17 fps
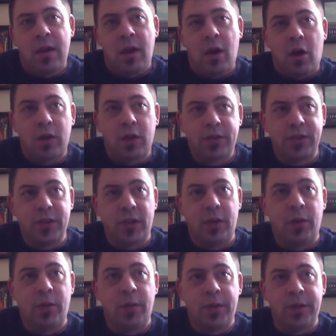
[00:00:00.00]

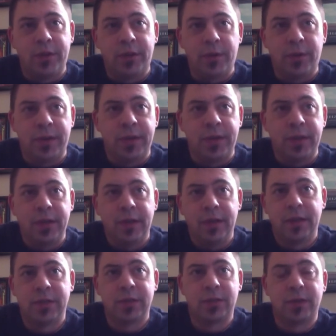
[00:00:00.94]
Also, when doing
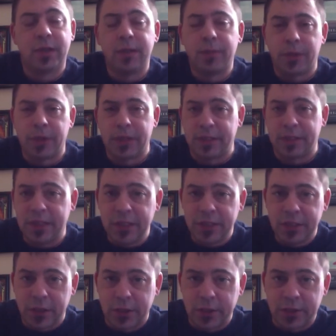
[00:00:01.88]
screen printing
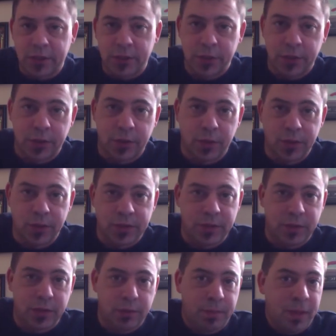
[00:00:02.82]
t-shirts, you're going
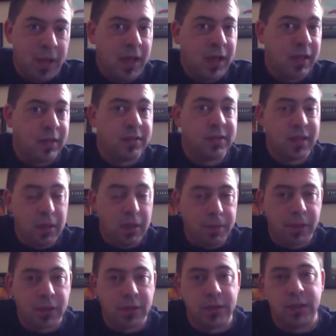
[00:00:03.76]
to pay
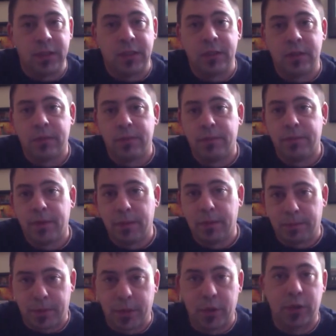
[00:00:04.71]
typically
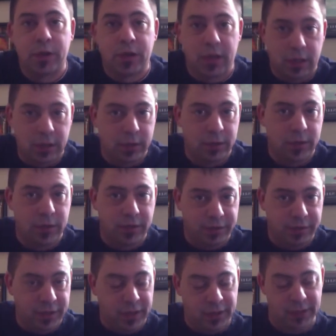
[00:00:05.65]
per color of
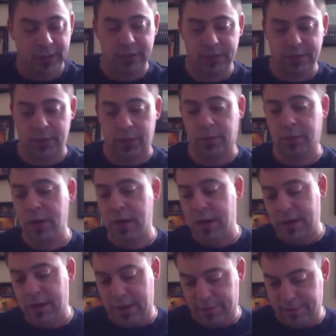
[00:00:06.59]
ink. So
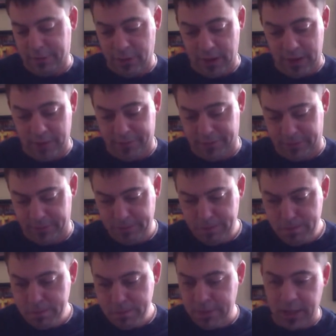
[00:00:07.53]
if you have
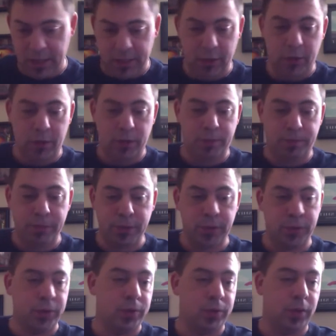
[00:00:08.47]
yellow,
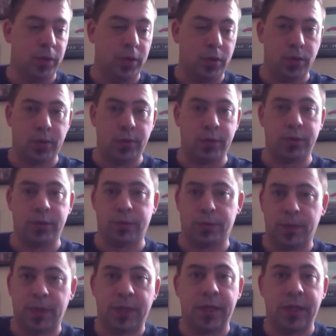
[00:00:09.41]
blue, orange,
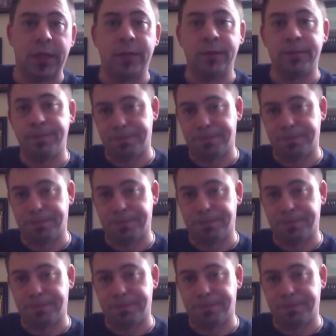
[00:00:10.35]
red,